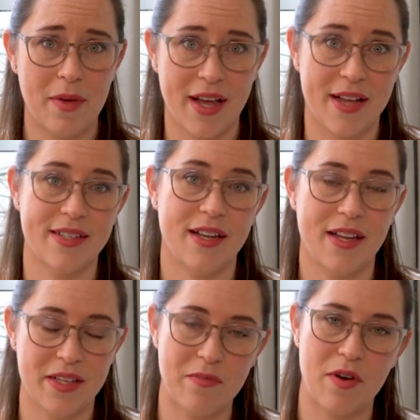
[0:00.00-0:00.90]
because it
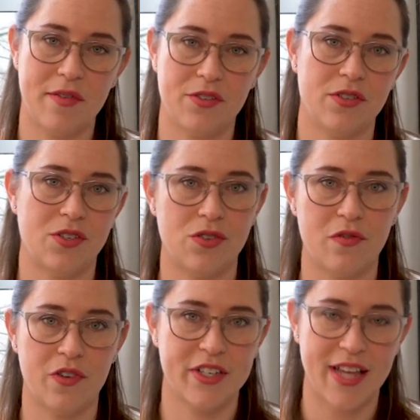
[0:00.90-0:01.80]
is more of a
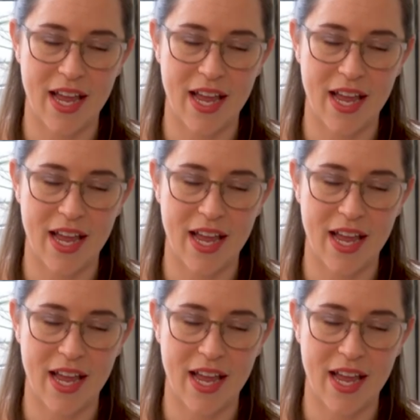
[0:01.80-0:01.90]
traditional first